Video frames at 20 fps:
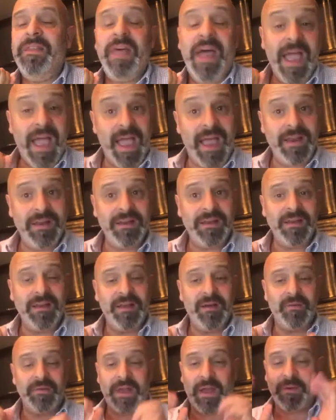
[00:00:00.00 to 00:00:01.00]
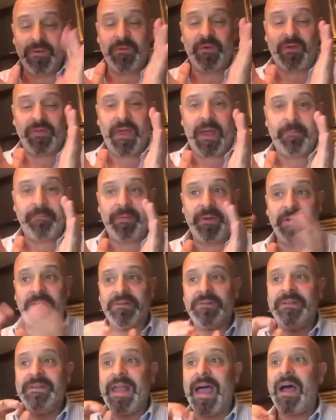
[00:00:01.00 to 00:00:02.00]
then, now you've got that
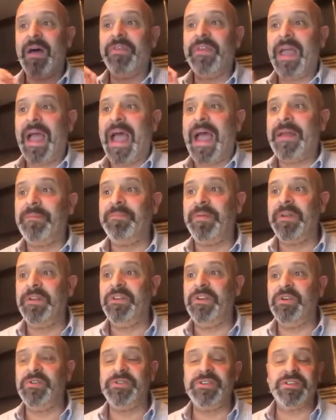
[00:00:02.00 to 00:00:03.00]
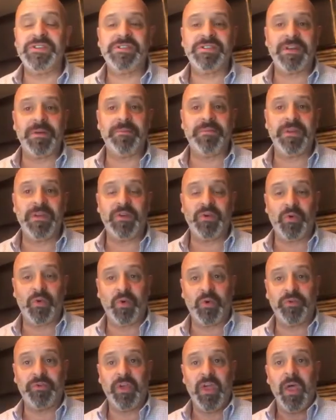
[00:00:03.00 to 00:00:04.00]
built, now the ad pin uses something
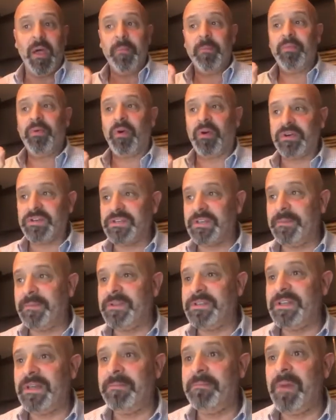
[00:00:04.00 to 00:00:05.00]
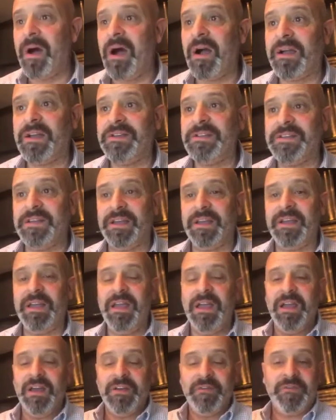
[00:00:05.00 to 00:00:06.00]
called proximity marketing
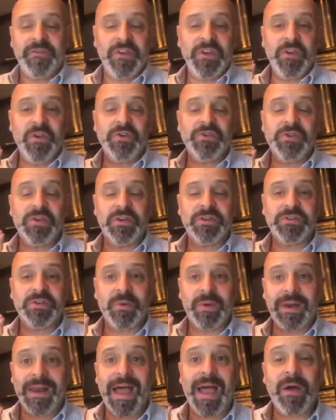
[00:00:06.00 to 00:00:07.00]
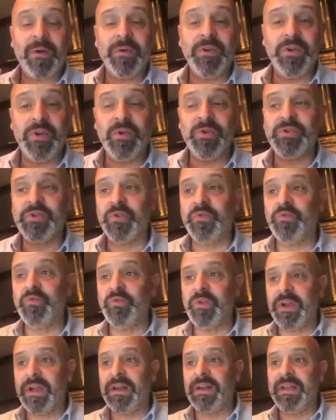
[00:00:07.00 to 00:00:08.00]
for you to allow you to
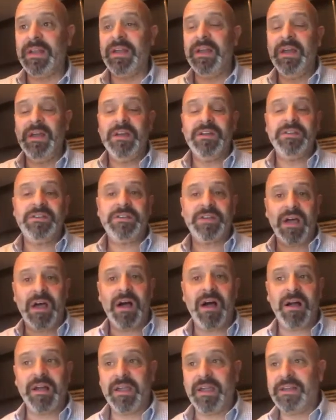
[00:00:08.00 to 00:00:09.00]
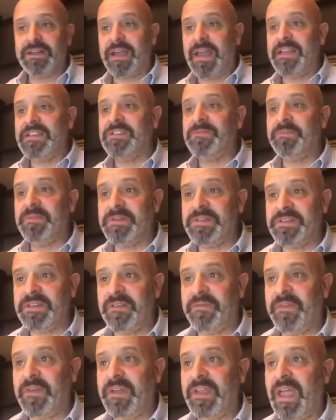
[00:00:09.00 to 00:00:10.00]
really target a
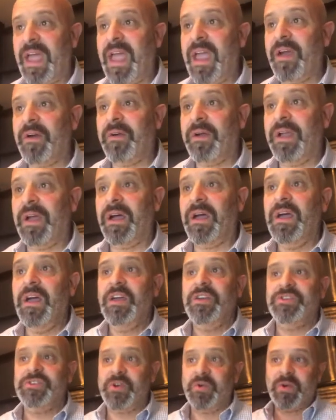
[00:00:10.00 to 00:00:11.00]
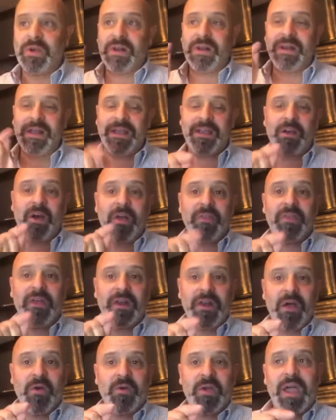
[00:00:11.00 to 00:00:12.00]
specific area. So click on the
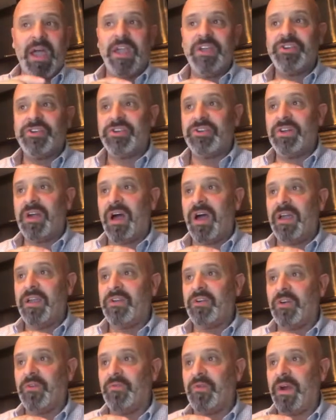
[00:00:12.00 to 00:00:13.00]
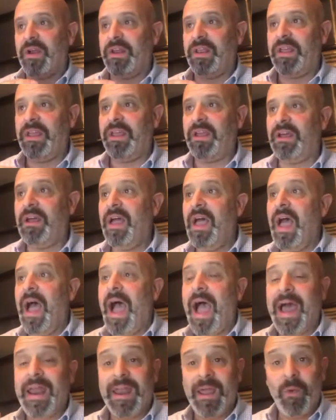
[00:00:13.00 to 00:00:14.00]
location icon right here
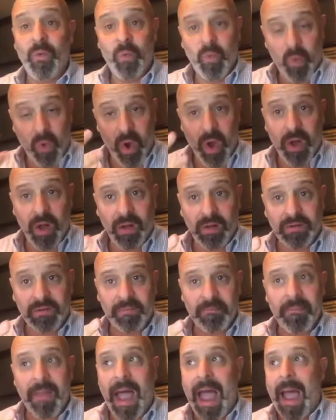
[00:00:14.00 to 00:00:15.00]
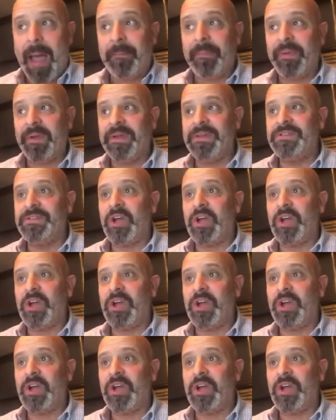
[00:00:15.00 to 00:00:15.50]
and a world map is